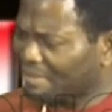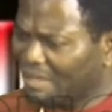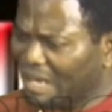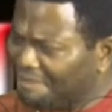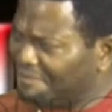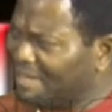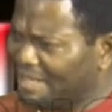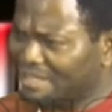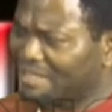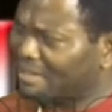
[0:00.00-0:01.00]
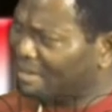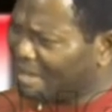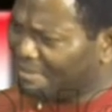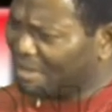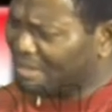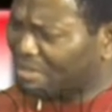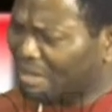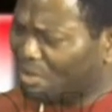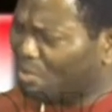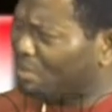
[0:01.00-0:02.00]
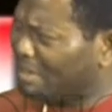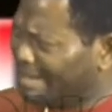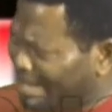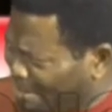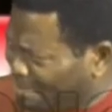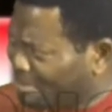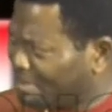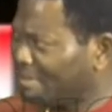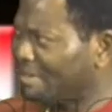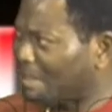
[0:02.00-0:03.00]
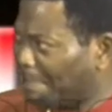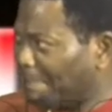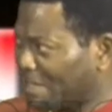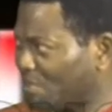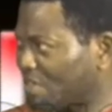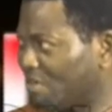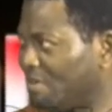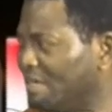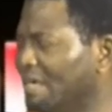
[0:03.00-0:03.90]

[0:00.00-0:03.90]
evidence that could nail the perpetrator,